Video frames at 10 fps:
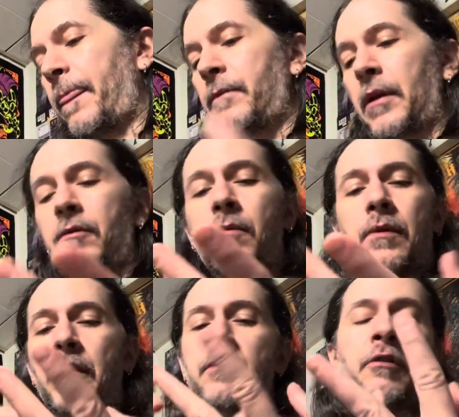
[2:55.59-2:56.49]
No,
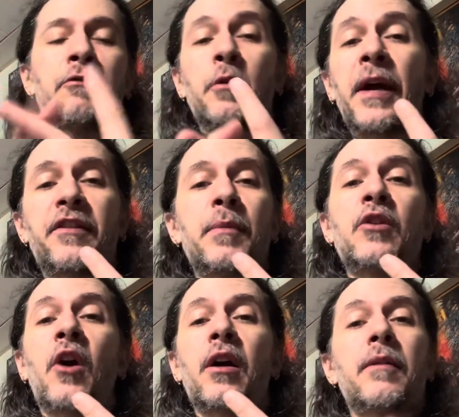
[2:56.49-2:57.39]
the room has to be
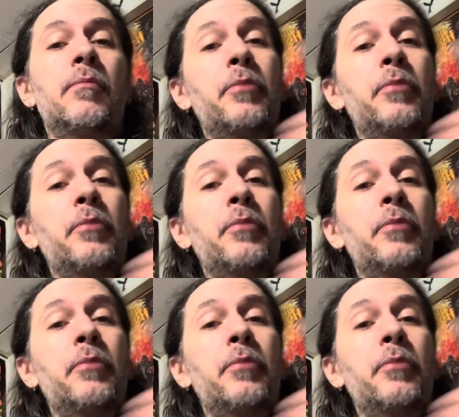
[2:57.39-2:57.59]
dark.